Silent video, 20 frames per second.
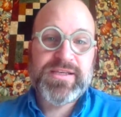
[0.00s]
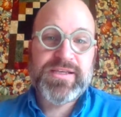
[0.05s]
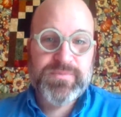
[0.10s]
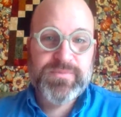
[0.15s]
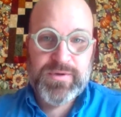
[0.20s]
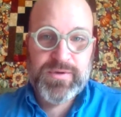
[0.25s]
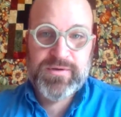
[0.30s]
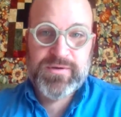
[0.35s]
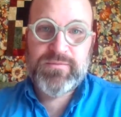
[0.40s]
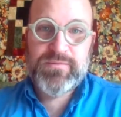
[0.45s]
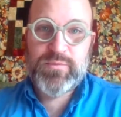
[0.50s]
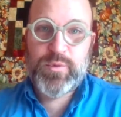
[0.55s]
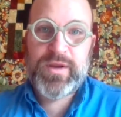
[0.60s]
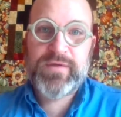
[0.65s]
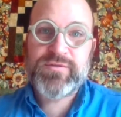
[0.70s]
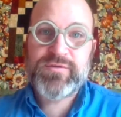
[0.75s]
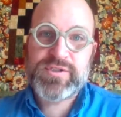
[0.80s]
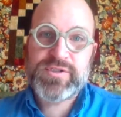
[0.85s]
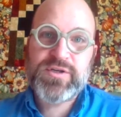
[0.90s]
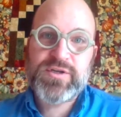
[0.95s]
but we have
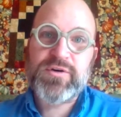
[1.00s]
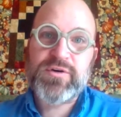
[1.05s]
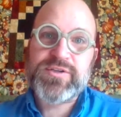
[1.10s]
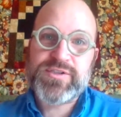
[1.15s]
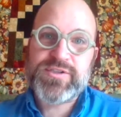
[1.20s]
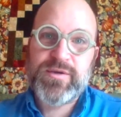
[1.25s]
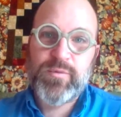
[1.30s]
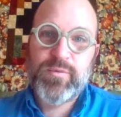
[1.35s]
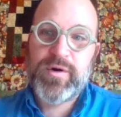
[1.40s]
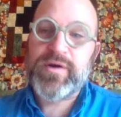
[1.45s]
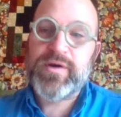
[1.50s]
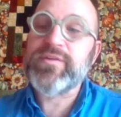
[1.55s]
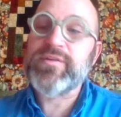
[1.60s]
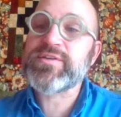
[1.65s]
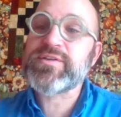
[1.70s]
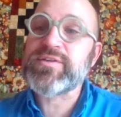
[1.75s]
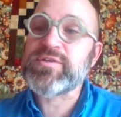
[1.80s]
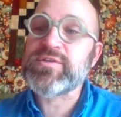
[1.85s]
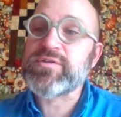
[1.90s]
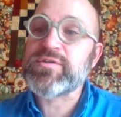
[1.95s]
to start somewhere, and this
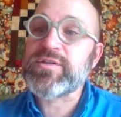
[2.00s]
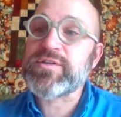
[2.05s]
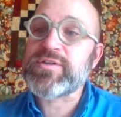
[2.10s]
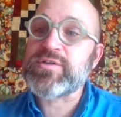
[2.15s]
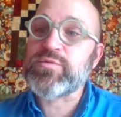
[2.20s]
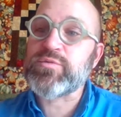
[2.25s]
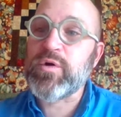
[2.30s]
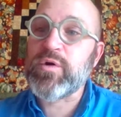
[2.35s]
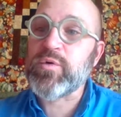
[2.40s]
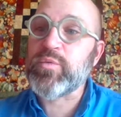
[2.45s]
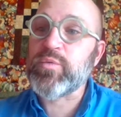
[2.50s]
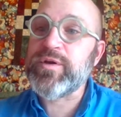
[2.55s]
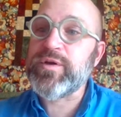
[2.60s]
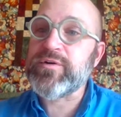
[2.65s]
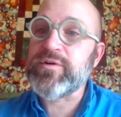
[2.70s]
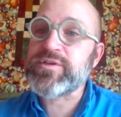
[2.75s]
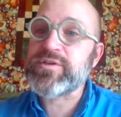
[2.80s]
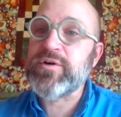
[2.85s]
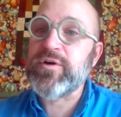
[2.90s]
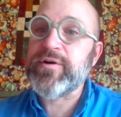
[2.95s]
is where we are
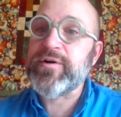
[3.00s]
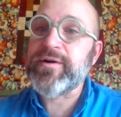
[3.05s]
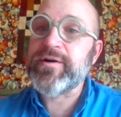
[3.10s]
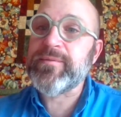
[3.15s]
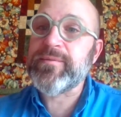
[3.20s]
starting.